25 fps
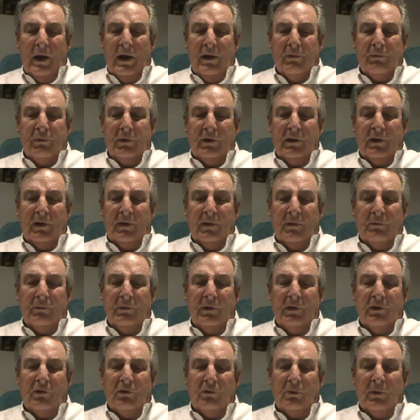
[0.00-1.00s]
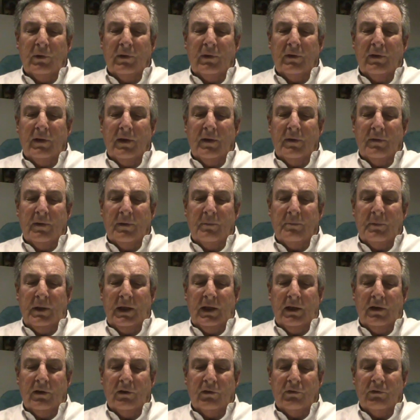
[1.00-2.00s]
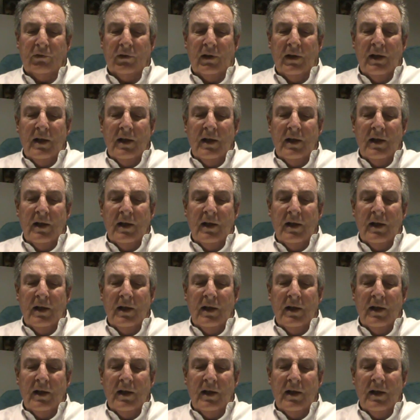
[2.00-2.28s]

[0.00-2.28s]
effort in the finish with the blinkers.